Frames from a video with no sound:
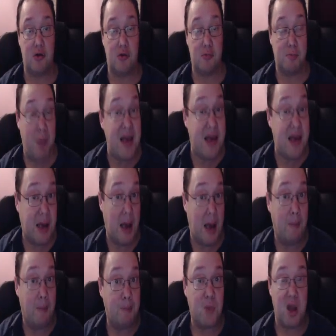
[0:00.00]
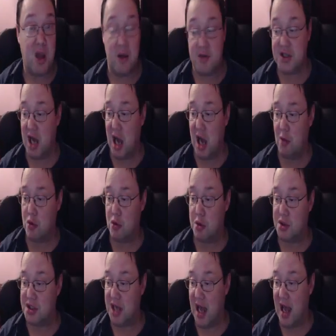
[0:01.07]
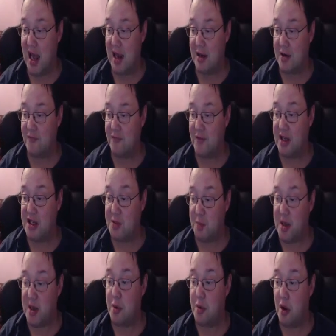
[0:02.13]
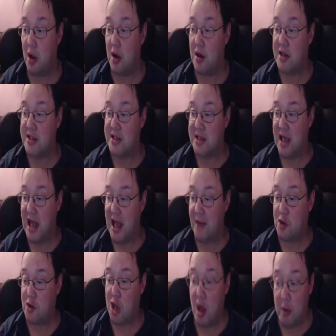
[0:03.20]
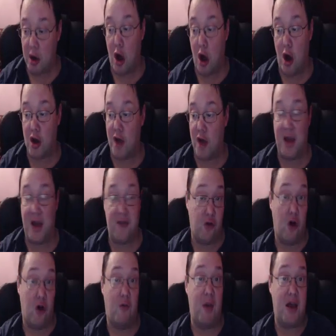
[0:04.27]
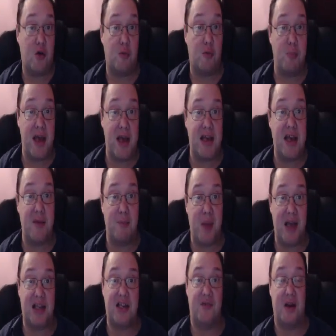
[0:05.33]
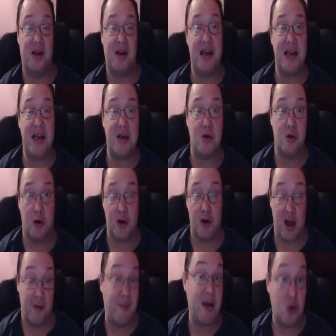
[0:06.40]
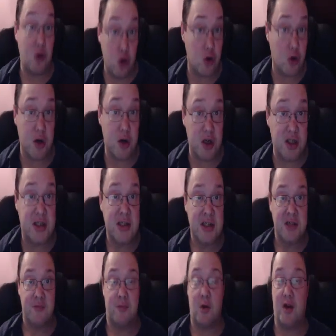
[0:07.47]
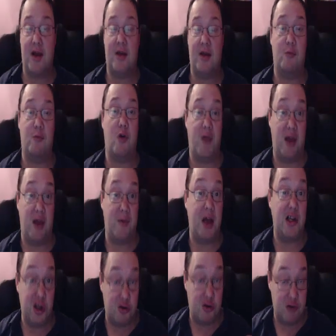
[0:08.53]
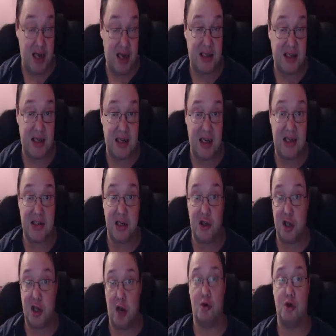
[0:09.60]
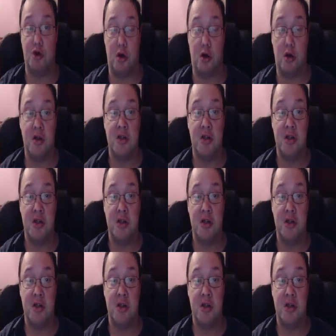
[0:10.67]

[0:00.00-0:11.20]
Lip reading: maker of Star Wars, and these people have come along and they thought they could make it better than he could, and they couldn't. What they have actually created is a total